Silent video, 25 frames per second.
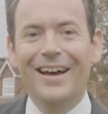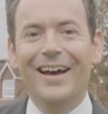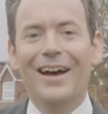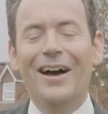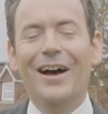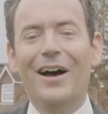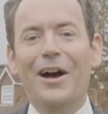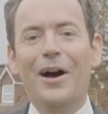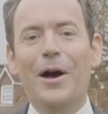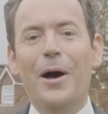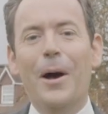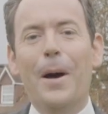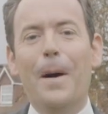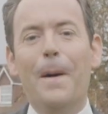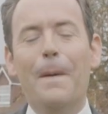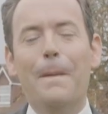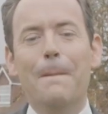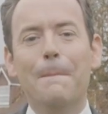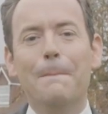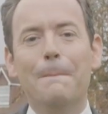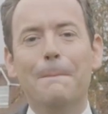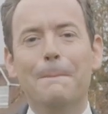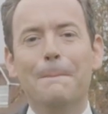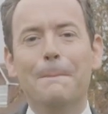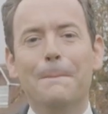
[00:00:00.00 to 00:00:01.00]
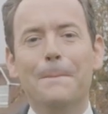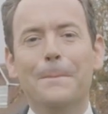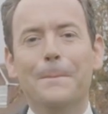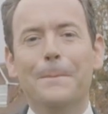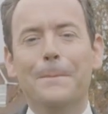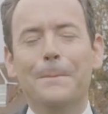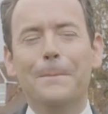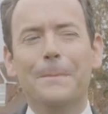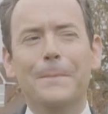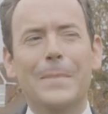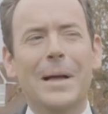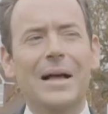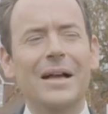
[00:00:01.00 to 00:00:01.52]

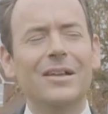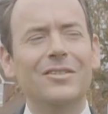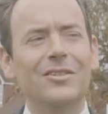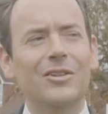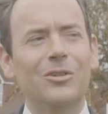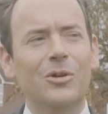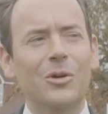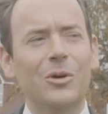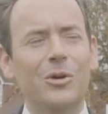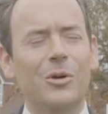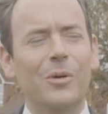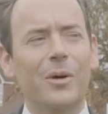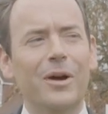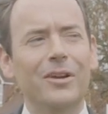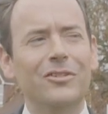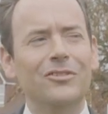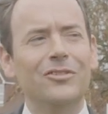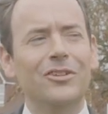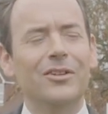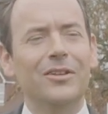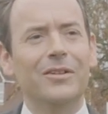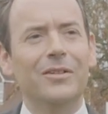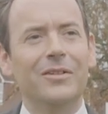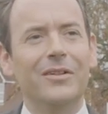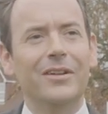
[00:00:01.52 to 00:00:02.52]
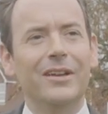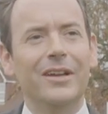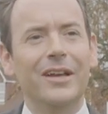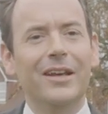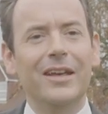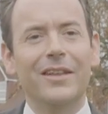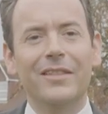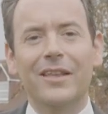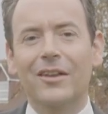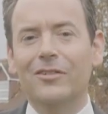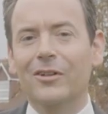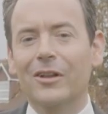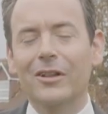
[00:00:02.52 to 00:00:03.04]
That's a good question.
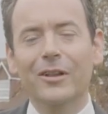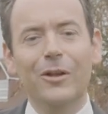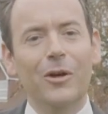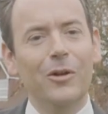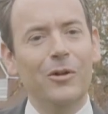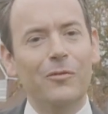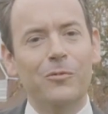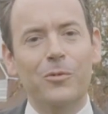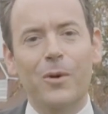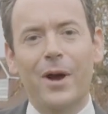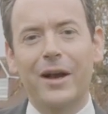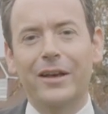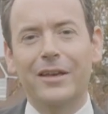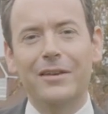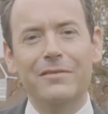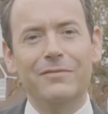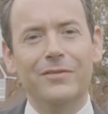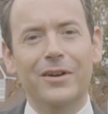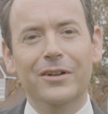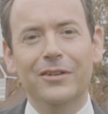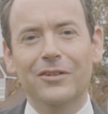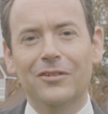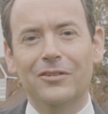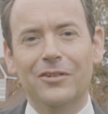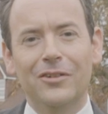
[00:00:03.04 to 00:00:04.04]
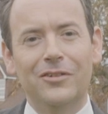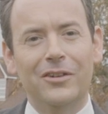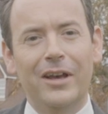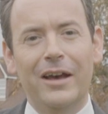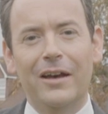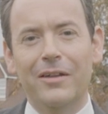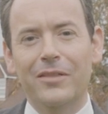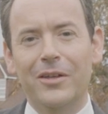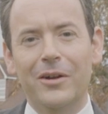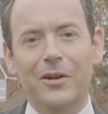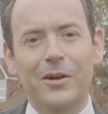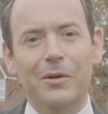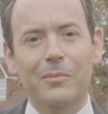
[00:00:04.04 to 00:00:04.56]
There's a lot of wacky funsters
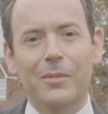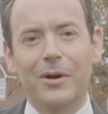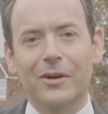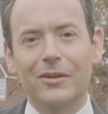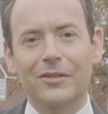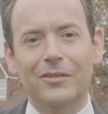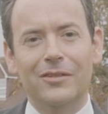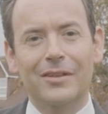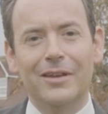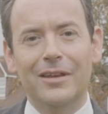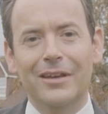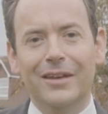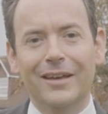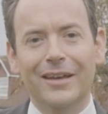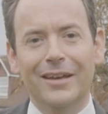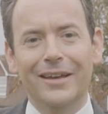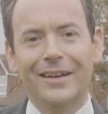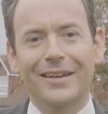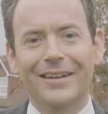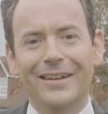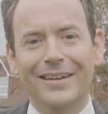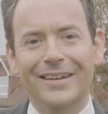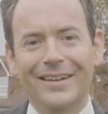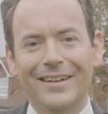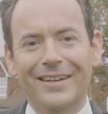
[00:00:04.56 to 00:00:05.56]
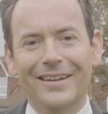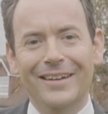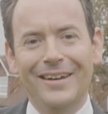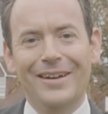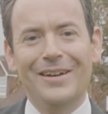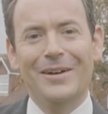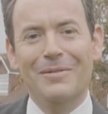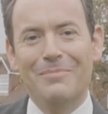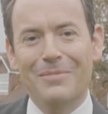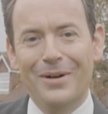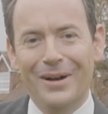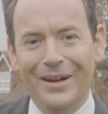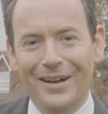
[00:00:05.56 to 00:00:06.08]
out there amongst the
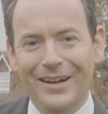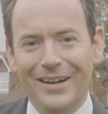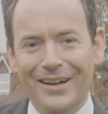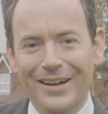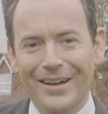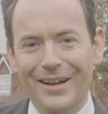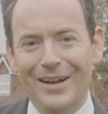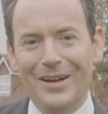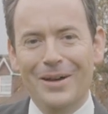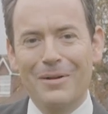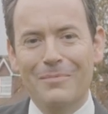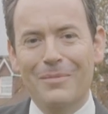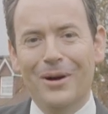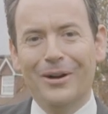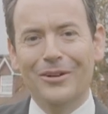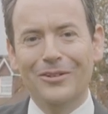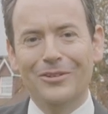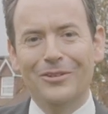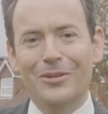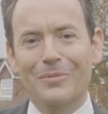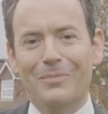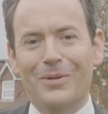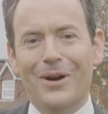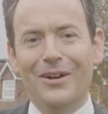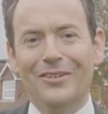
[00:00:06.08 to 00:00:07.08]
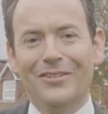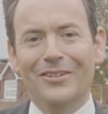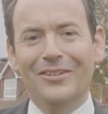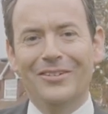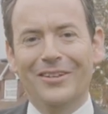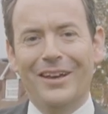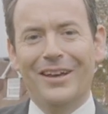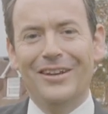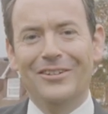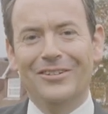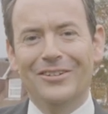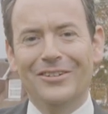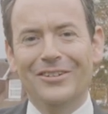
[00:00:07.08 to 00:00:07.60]
amongst the
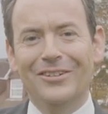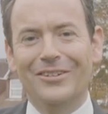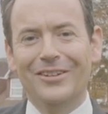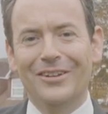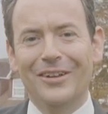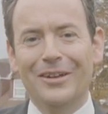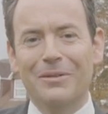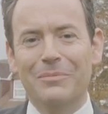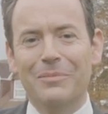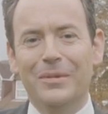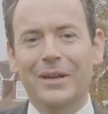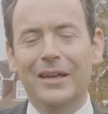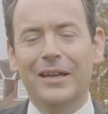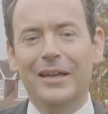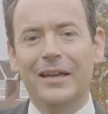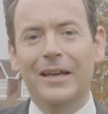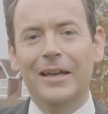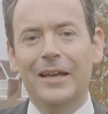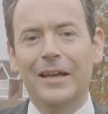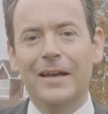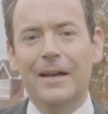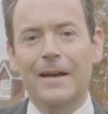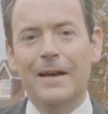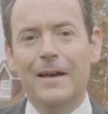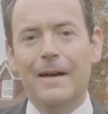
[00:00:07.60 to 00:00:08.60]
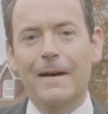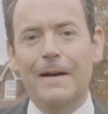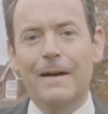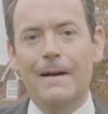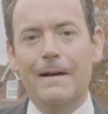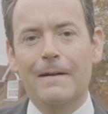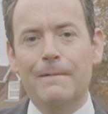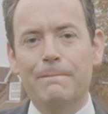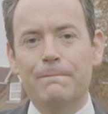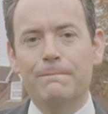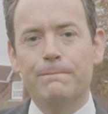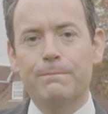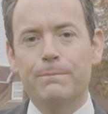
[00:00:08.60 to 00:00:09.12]
presentation team.
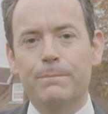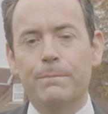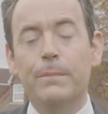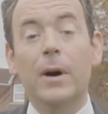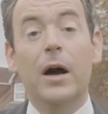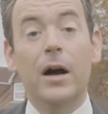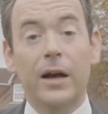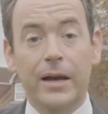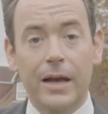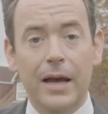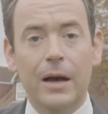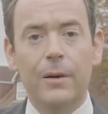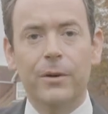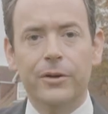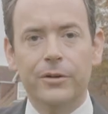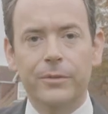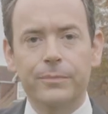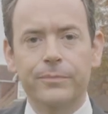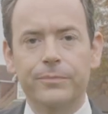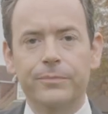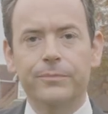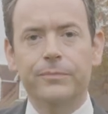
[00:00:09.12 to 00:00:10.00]
Mark Howard.